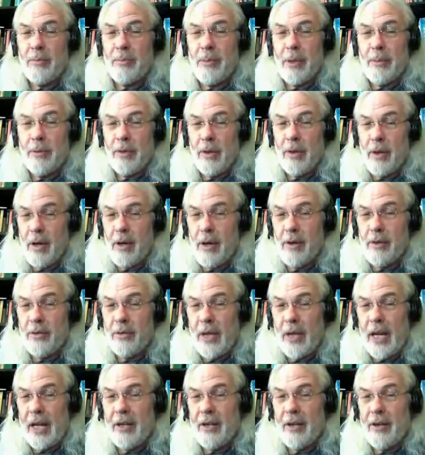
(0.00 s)
people don't
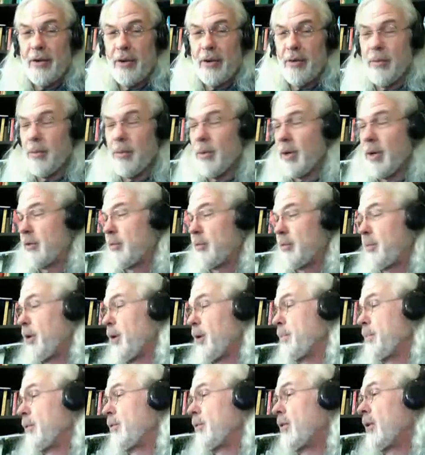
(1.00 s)
understand it or what its
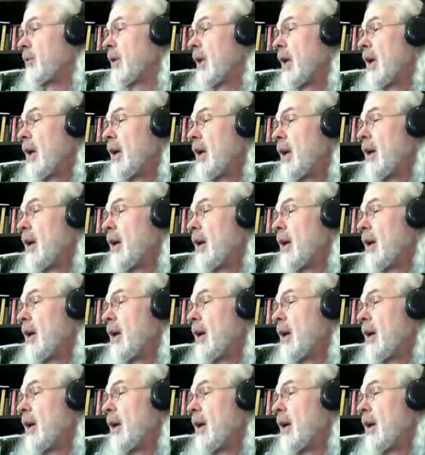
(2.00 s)
purpose is.